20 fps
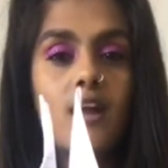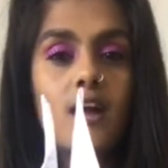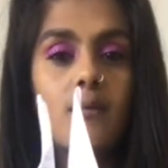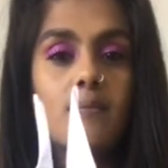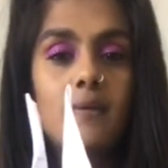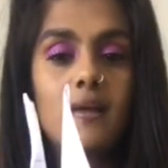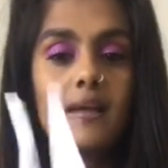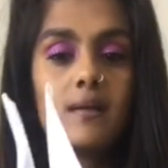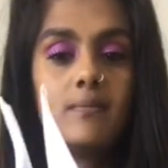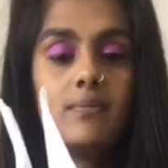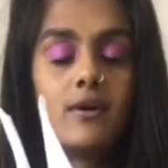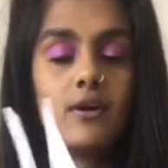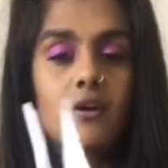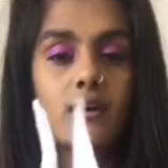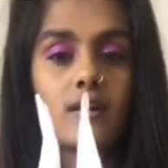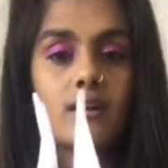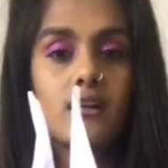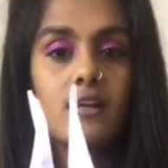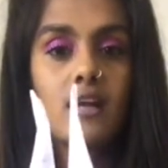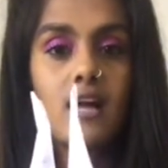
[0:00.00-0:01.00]
up like a
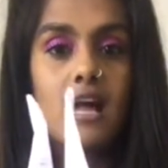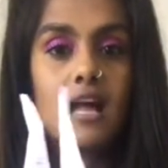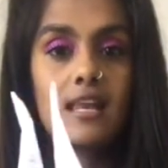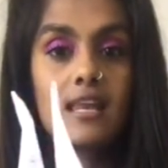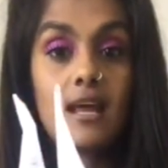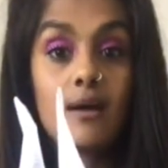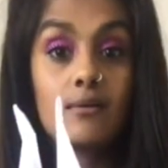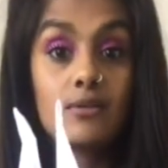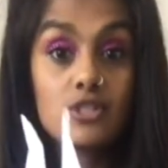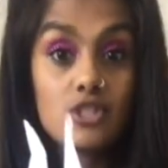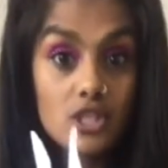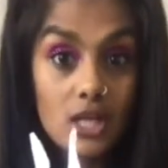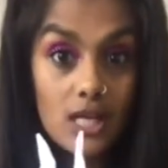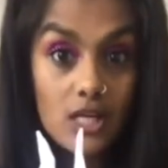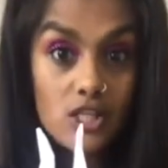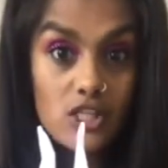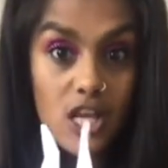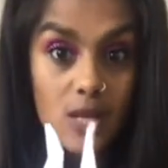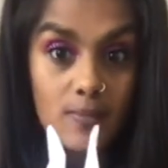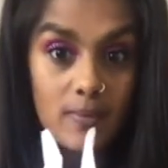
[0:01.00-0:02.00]
book, and now it's
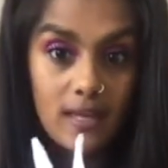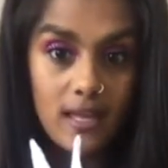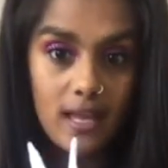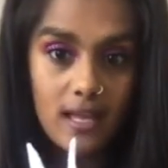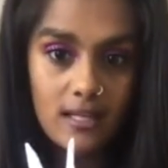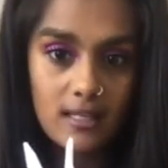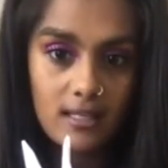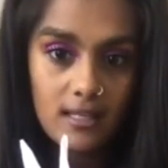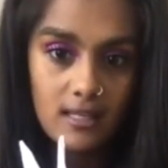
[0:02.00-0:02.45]
changed shape again.